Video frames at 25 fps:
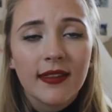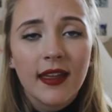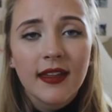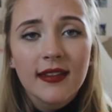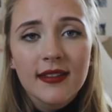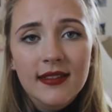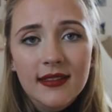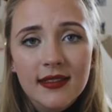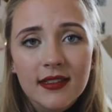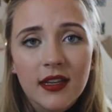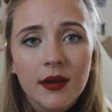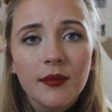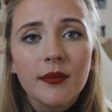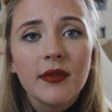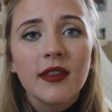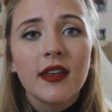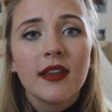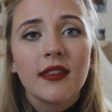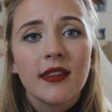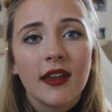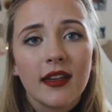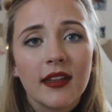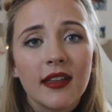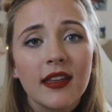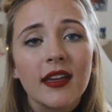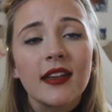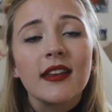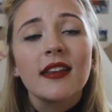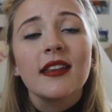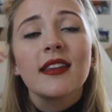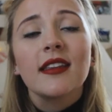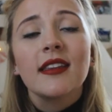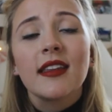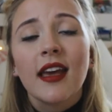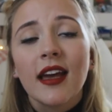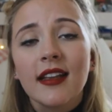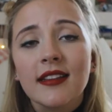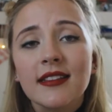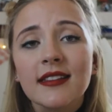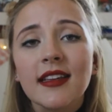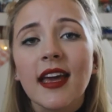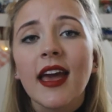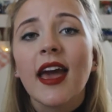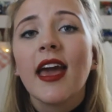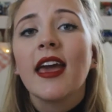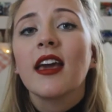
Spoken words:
That's something that can get